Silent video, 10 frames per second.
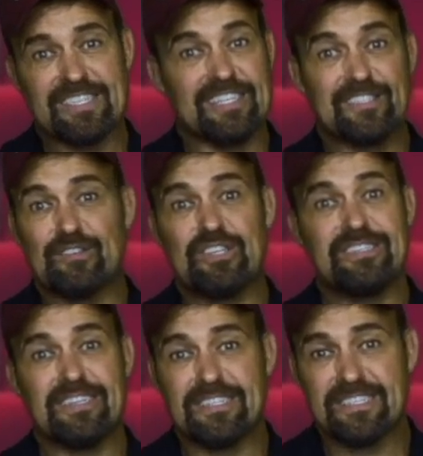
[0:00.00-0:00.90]
it. And so she's
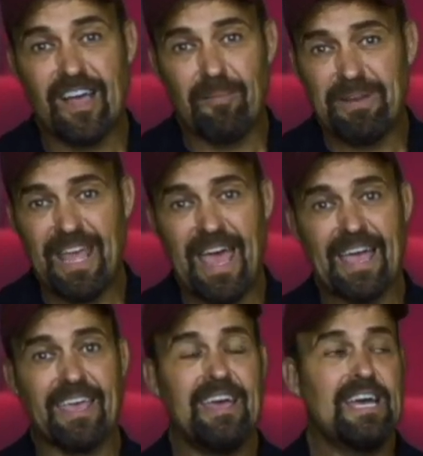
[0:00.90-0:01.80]
an
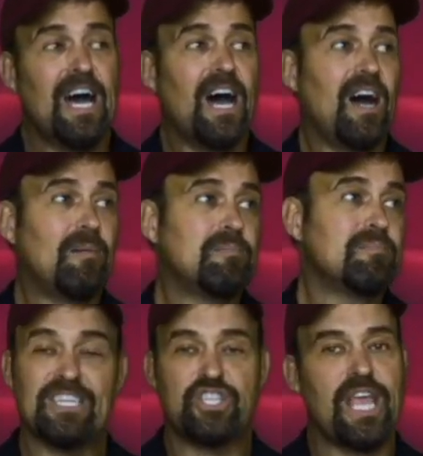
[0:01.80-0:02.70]
insomniac.
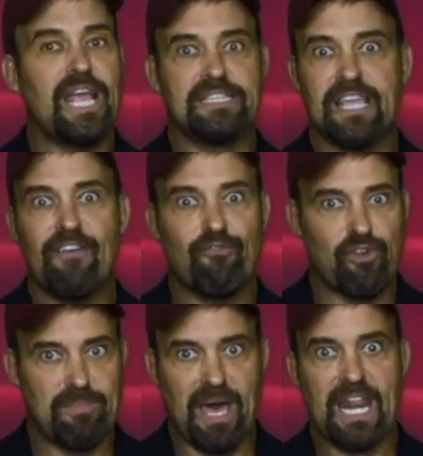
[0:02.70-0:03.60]
She hates
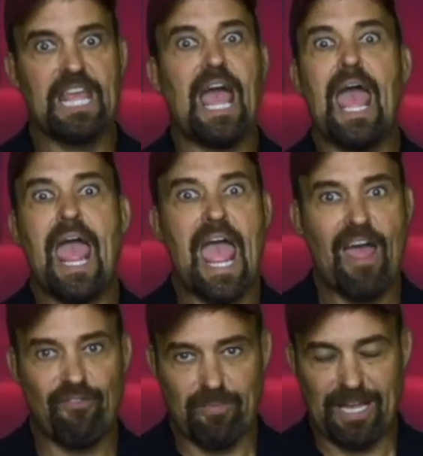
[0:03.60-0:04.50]
everybody.
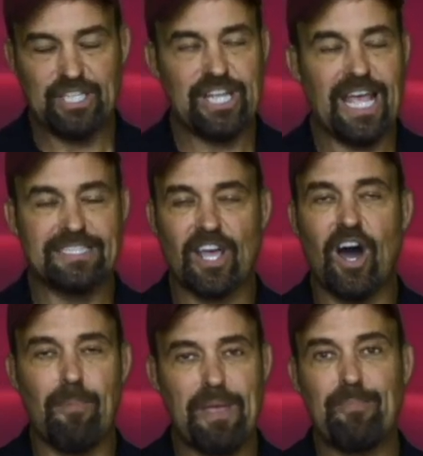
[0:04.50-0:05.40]
She hates
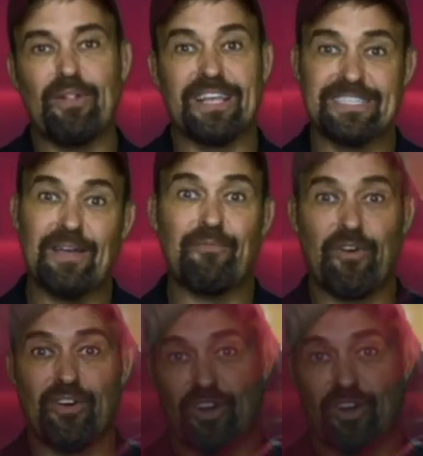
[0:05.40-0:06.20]
all people except for her